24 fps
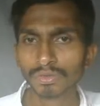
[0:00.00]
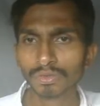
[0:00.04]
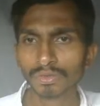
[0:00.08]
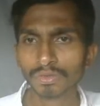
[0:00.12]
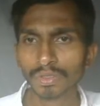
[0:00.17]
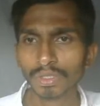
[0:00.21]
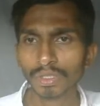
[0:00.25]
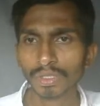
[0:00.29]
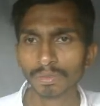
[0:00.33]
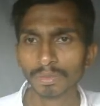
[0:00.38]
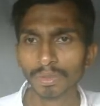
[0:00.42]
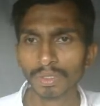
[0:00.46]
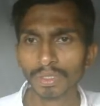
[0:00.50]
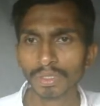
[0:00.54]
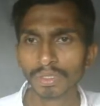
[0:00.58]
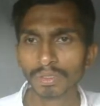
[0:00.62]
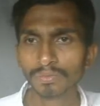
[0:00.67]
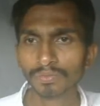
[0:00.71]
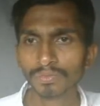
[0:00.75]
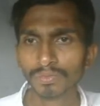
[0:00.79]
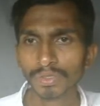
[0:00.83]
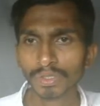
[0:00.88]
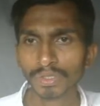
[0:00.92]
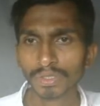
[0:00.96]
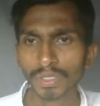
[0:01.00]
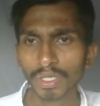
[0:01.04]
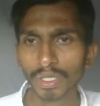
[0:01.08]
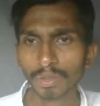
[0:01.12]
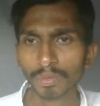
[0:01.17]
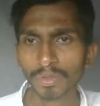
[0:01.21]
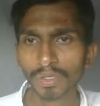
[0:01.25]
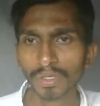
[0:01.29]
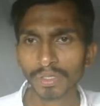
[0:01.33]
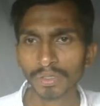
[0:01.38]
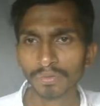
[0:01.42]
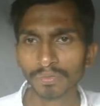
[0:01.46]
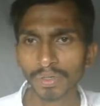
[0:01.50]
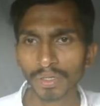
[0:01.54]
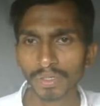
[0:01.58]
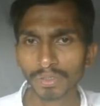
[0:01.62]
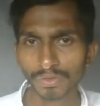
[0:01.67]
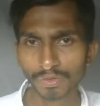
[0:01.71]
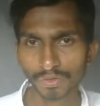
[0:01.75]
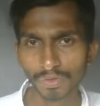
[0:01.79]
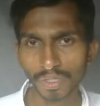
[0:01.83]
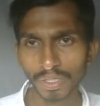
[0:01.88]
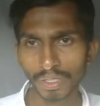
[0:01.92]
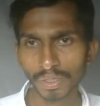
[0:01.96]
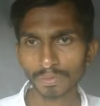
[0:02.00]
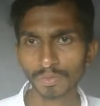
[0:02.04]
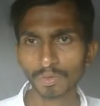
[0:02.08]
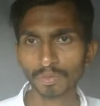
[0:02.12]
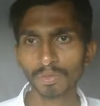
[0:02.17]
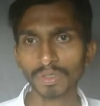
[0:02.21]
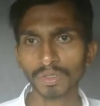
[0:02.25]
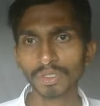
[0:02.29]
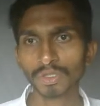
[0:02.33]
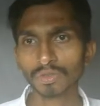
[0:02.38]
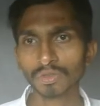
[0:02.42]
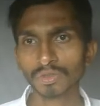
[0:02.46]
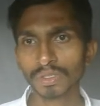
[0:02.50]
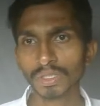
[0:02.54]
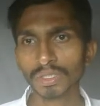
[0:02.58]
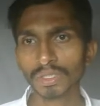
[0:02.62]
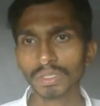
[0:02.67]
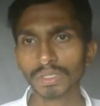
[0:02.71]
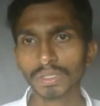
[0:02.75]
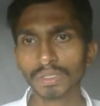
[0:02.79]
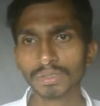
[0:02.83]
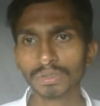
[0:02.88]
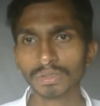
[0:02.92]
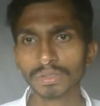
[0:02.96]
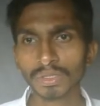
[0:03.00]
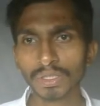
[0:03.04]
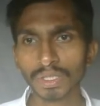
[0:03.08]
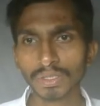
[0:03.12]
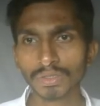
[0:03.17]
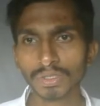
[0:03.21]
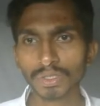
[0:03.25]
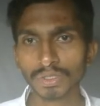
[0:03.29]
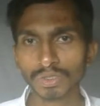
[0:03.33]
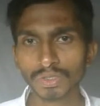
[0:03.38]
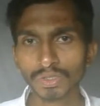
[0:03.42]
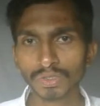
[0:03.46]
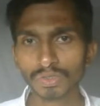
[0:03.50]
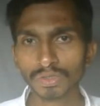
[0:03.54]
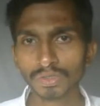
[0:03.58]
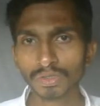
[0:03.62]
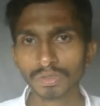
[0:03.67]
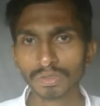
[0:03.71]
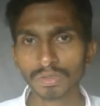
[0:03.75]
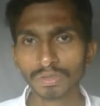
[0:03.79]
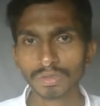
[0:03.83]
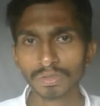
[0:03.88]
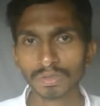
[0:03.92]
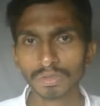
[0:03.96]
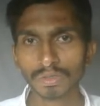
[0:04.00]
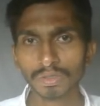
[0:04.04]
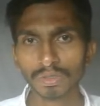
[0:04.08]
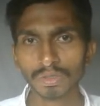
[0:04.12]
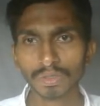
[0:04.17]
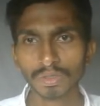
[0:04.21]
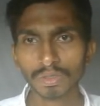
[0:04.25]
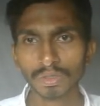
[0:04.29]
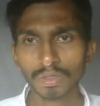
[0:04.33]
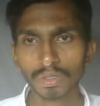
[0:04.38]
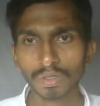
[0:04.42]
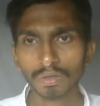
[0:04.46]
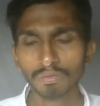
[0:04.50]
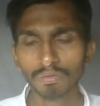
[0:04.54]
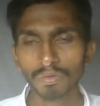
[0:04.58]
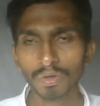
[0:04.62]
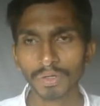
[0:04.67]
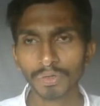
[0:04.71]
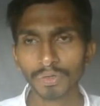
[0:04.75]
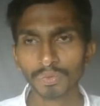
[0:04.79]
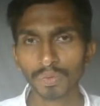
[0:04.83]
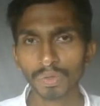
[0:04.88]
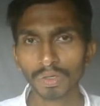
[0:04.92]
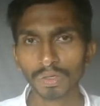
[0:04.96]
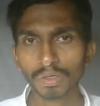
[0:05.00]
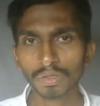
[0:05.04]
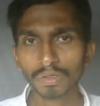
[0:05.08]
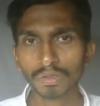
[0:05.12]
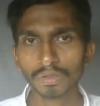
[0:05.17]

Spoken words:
So ultimately this can be undefined. So I'll have to make sure that this does exist. Will it work?